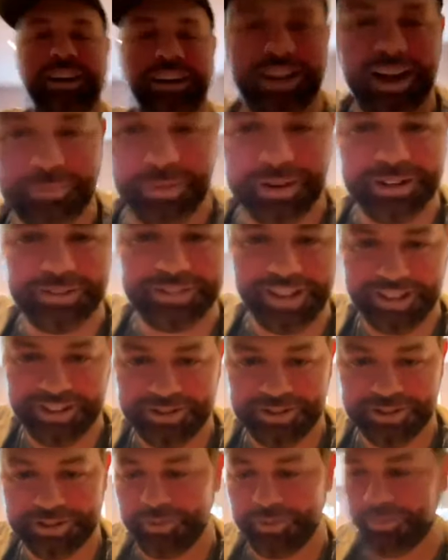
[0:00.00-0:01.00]
I can't believe
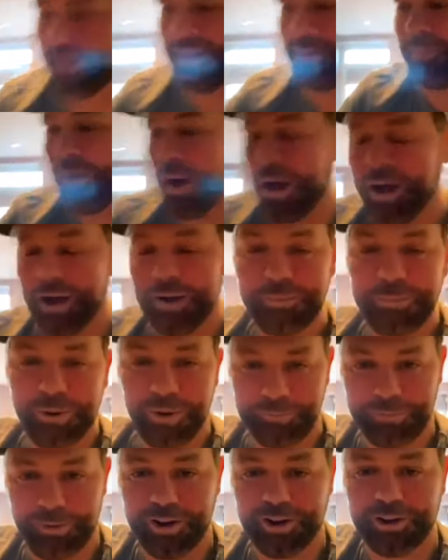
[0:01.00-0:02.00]
Danny's just come in and
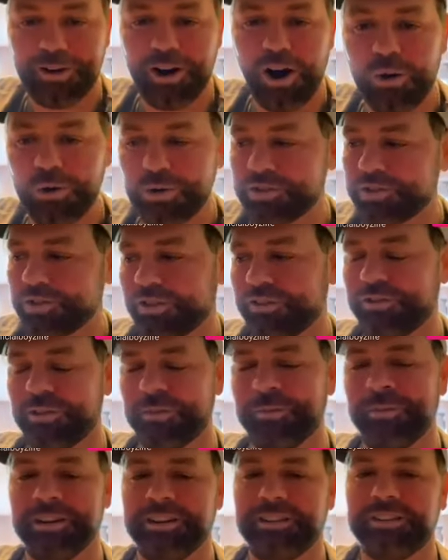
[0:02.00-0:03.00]
put, brought a coaster
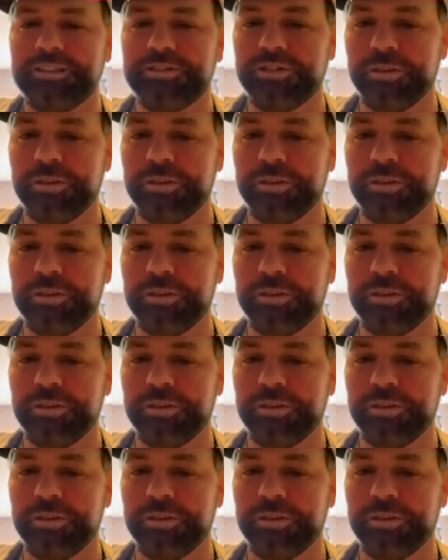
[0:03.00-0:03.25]
from my